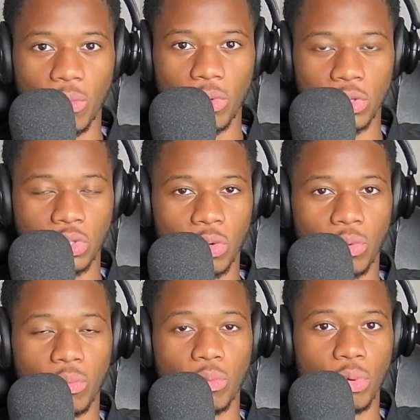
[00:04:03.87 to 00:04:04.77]

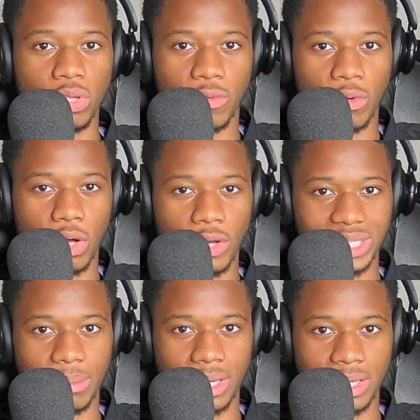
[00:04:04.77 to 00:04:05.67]
don't root for
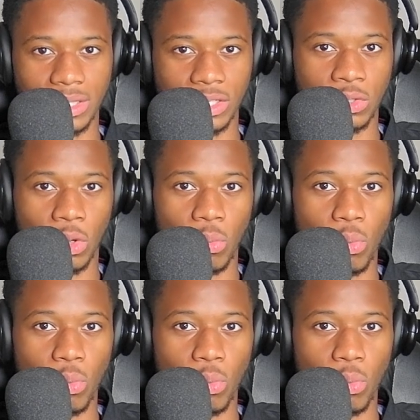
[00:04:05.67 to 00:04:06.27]
Osimhen and you don't